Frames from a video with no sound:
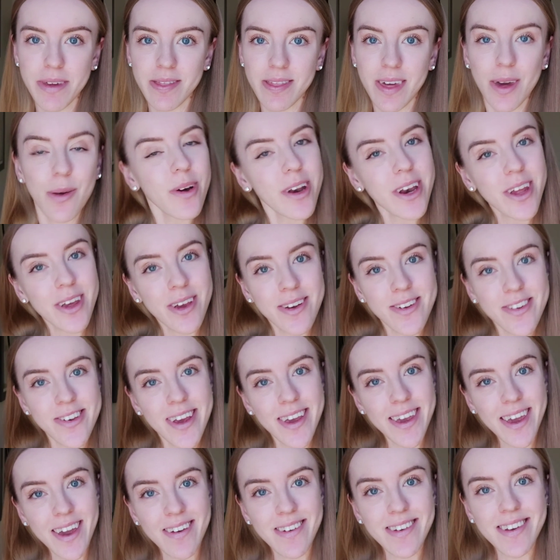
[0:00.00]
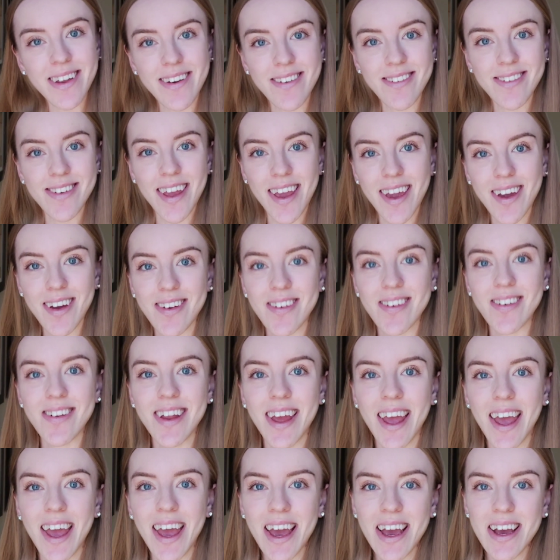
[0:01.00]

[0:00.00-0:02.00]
They want to go check out downtown.